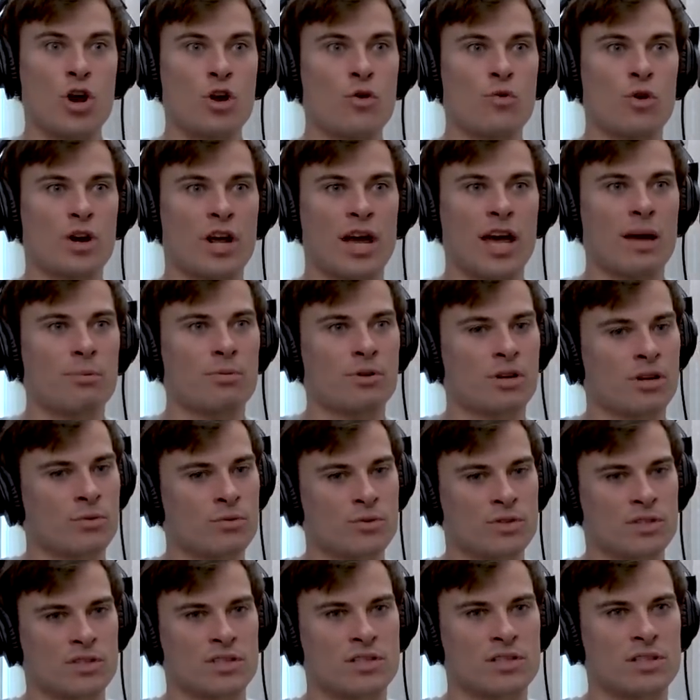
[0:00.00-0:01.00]
know what happened. I
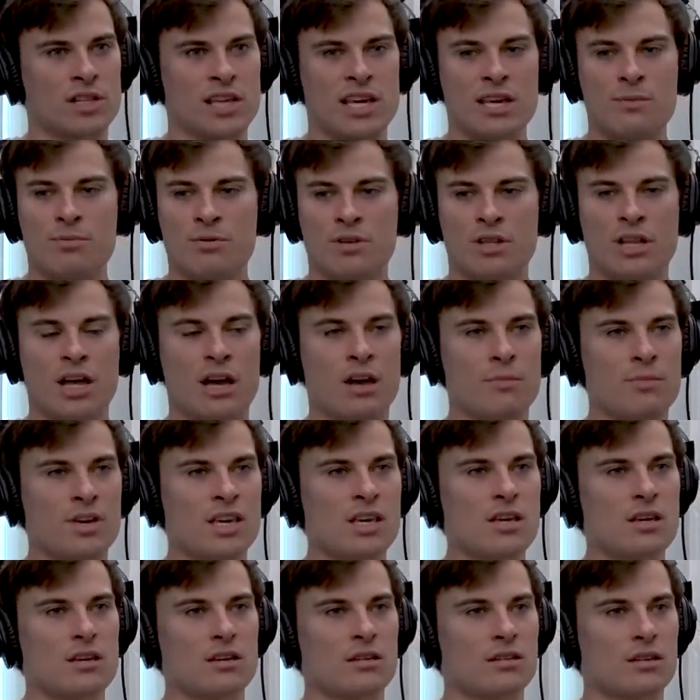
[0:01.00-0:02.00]
was asleep and now I'm here.